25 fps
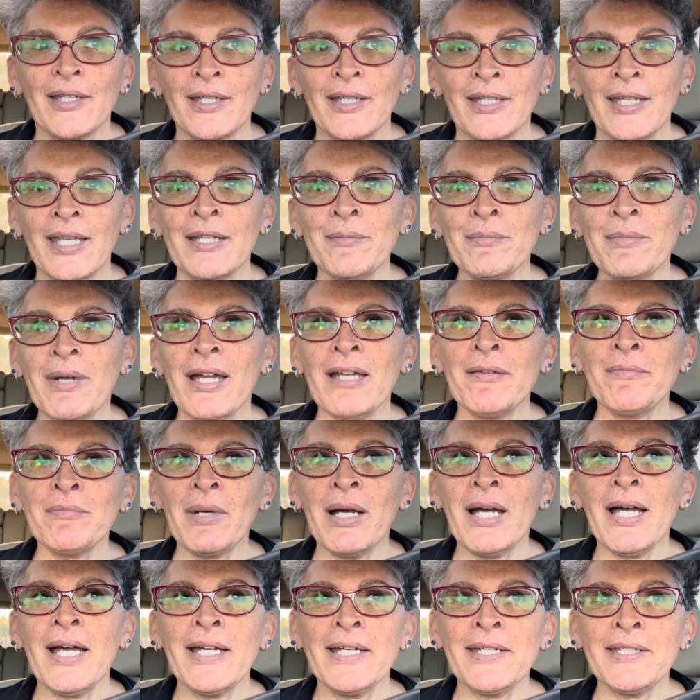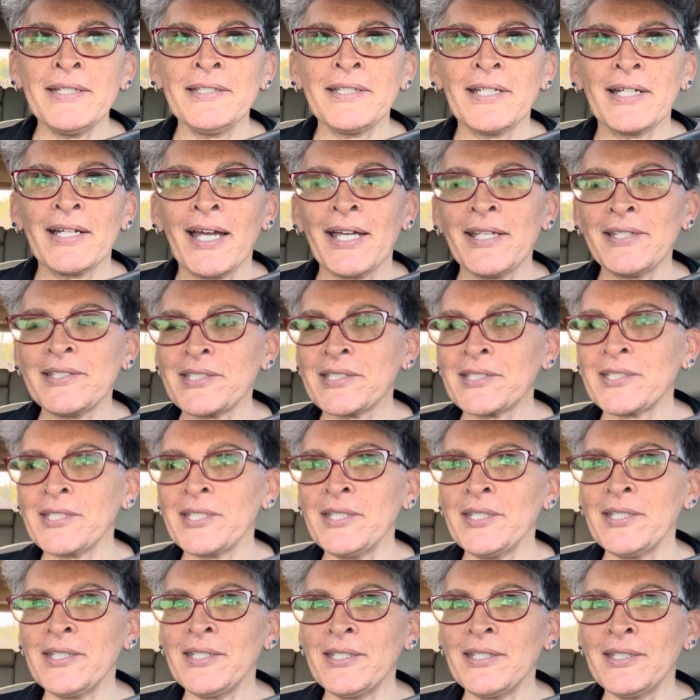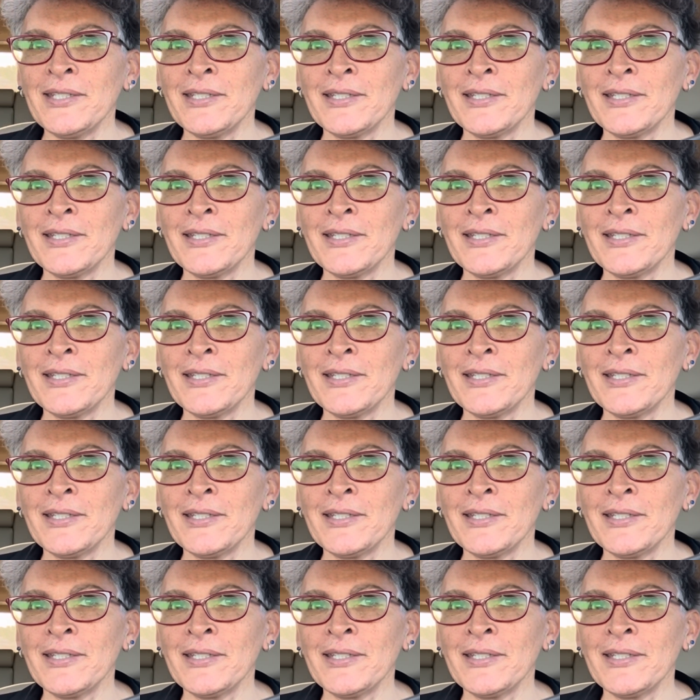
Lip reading: In my mind, I see